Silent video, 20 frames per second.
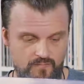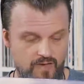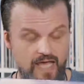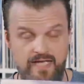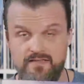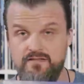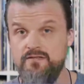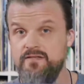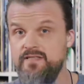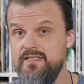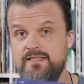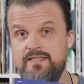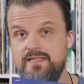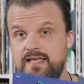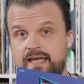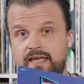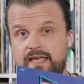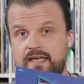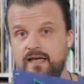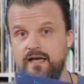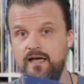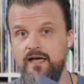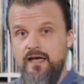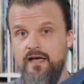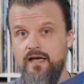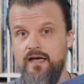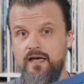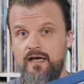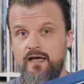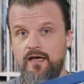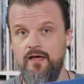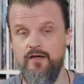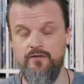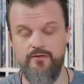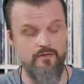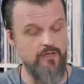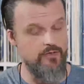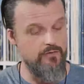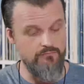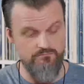And to this day, I
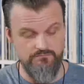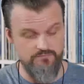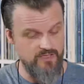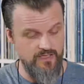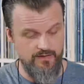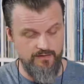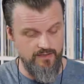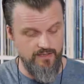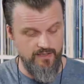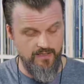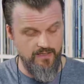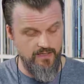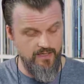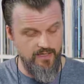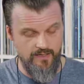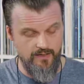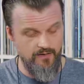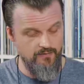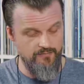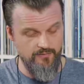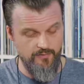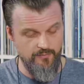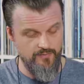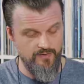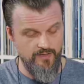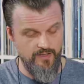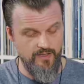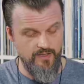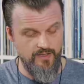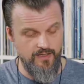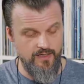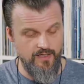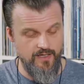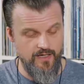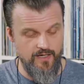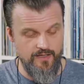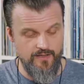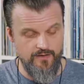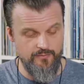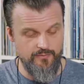love them.
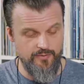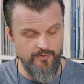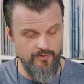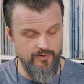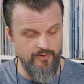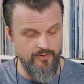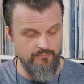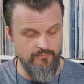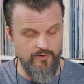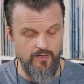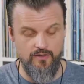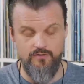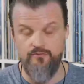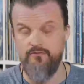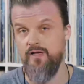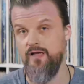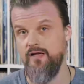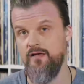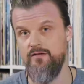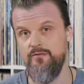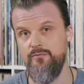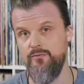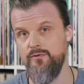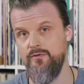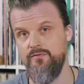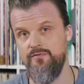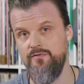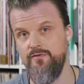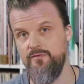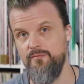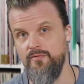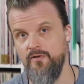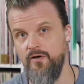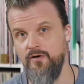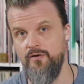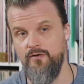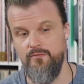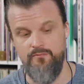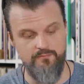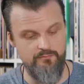I can put on Hungry Like the Wolf
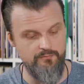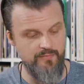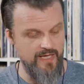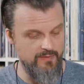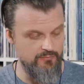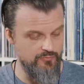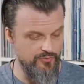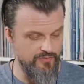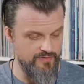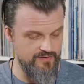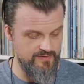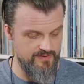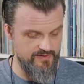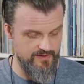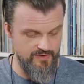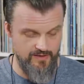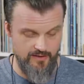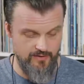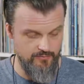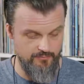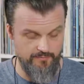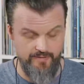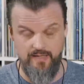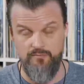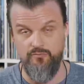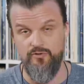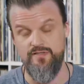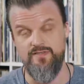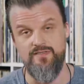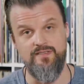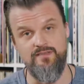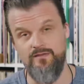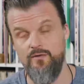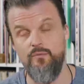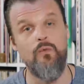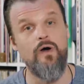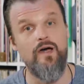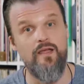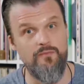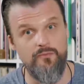or Bad Boys, I
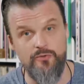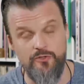said Wild